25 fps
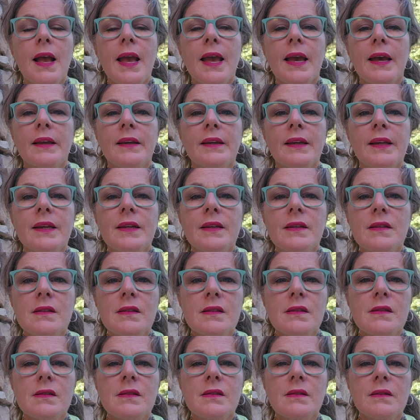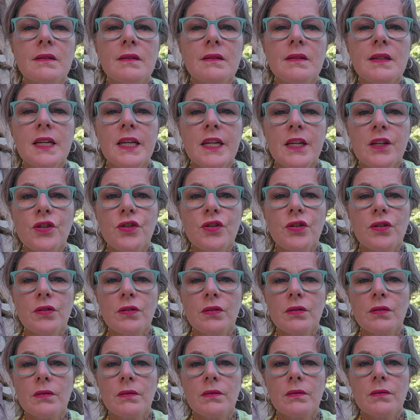and his
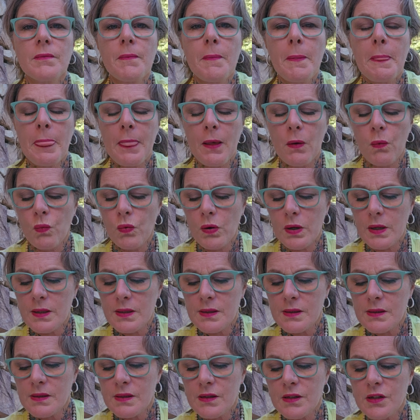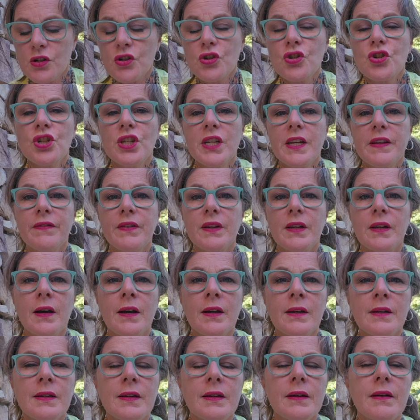teacher was
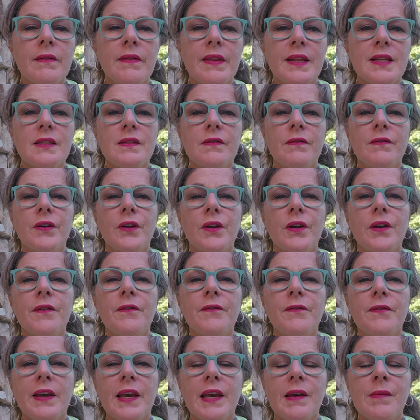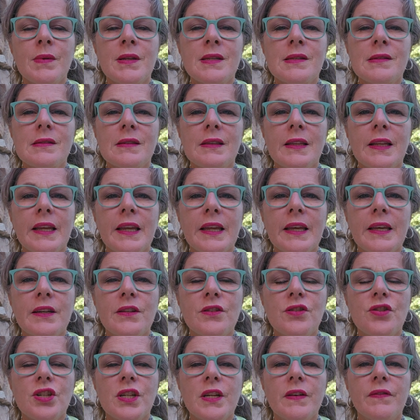Sivananda. That's a very famous
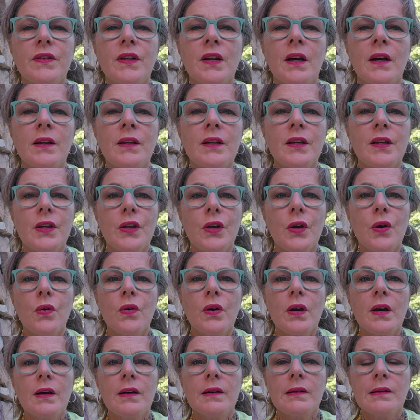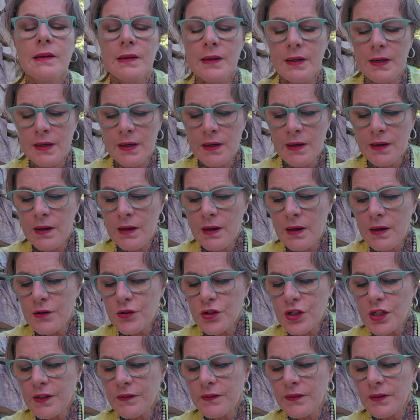lineage, Sivananda Yoga.
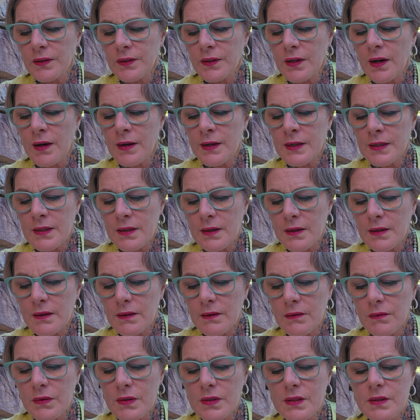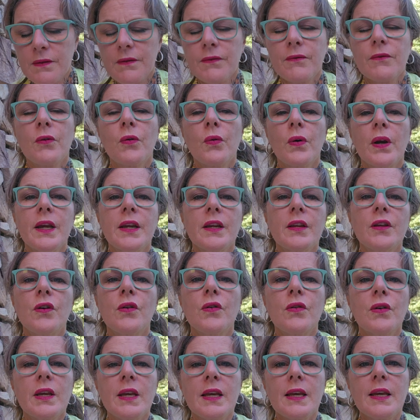Sivananda was a great
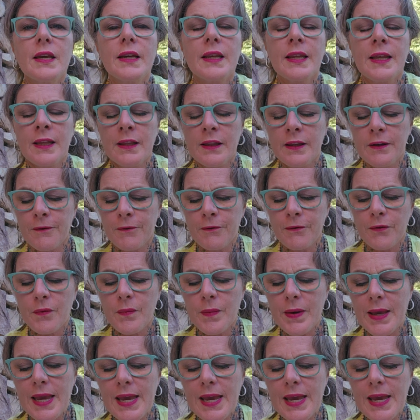yogi, and he lived from